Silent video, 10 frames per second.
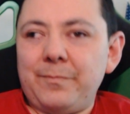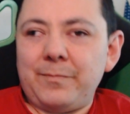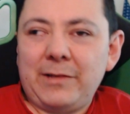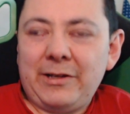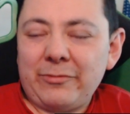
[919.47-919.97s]

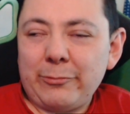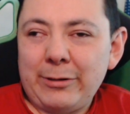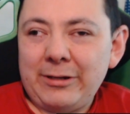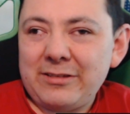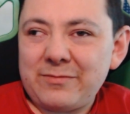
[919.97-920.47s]

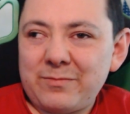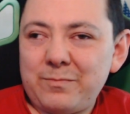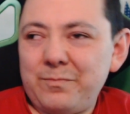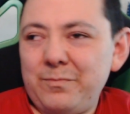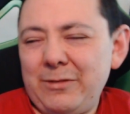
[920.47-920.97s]
Everyone is,
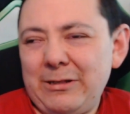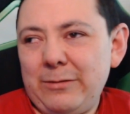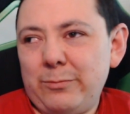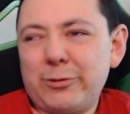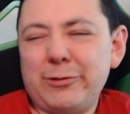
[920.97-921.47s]

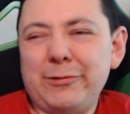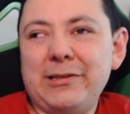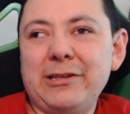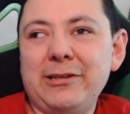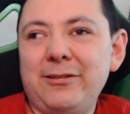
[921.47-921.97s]
prone
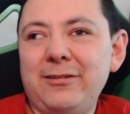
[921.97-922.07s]
to,